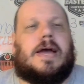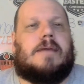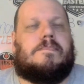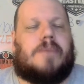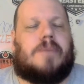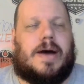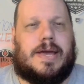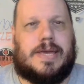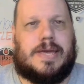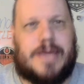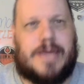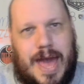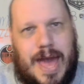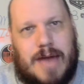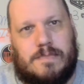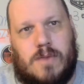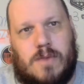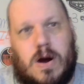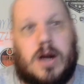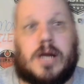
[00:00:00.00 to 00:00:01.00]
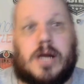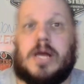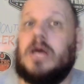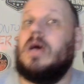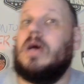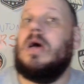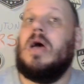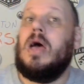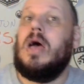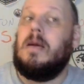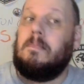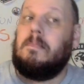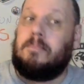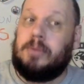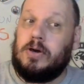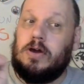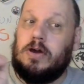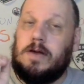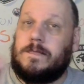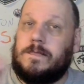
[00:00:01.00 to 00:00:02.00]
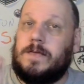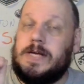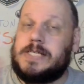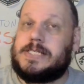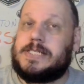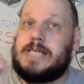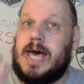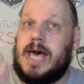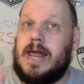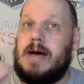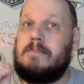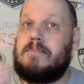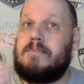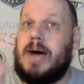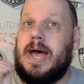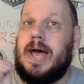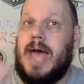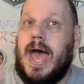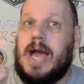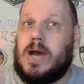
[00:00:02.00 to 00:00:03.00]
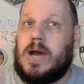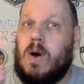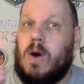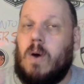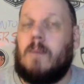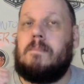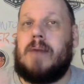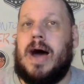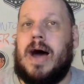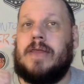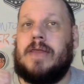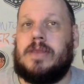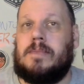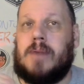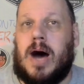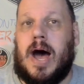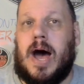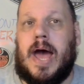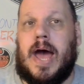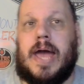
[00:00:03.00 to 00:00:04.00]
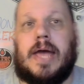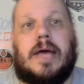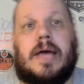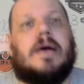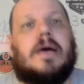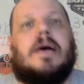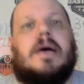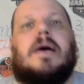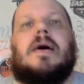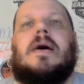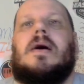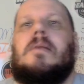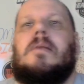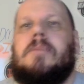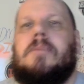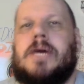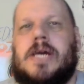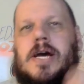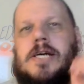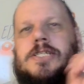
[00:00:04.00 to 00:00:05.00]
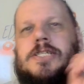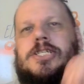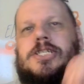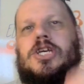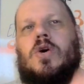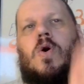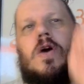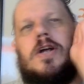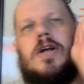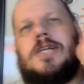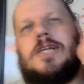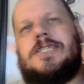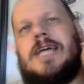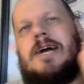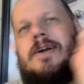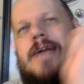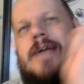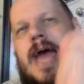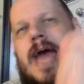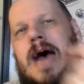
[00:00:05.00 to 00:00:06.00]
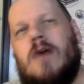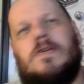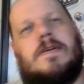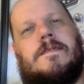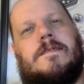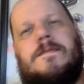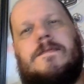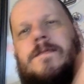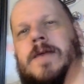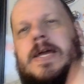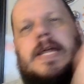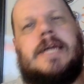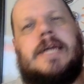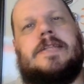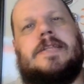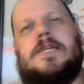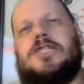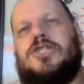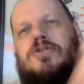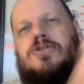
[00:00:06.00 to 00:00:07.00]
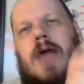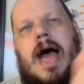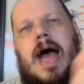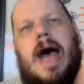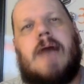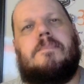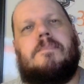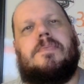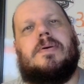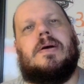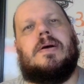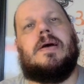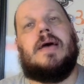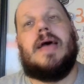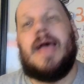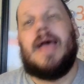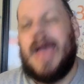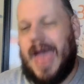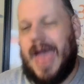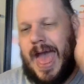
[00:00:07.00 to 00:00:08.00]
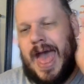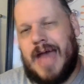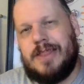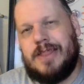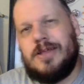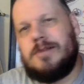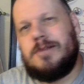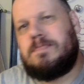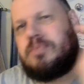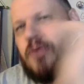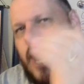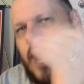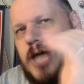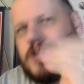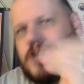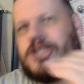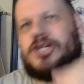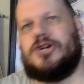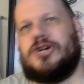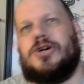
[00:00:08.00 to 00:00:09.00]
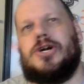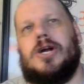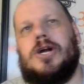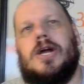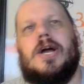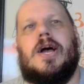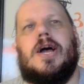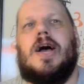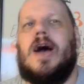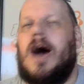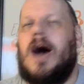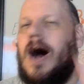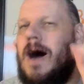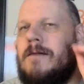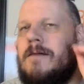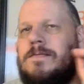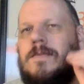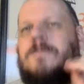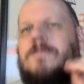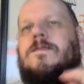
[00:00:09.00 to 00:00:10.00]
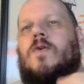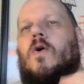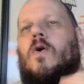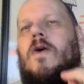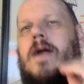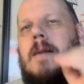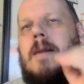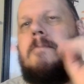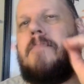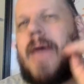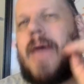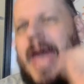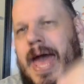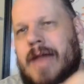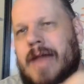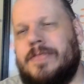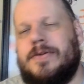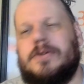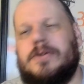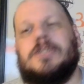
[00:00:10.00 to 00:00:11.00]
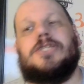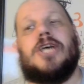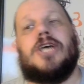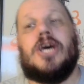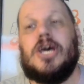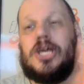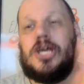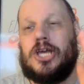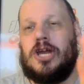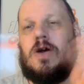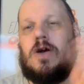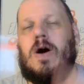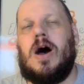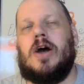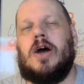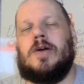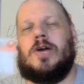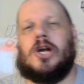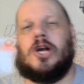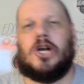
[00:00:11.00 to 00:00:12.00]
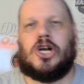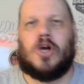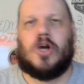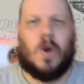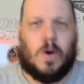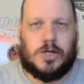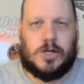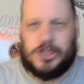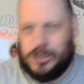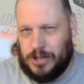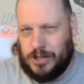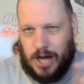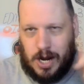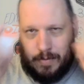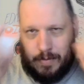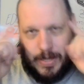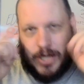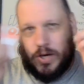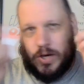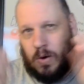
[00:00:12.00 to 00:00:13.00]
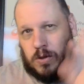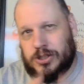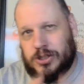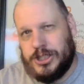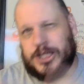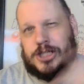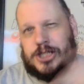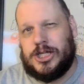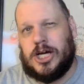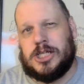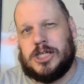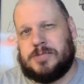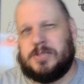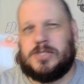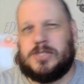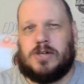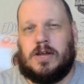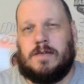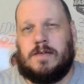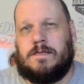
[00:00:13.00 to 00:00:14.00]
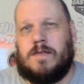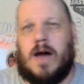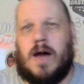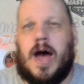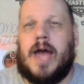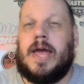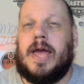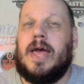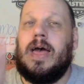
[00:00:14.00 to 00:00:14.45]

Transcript: by Janmark. Beautifully set up by Ekholm, by the by, because the Oilers are now defeating the trap and the pressure of the Florida Panthers. You know how you're a coach, you got to make coaching adjustments on the fly.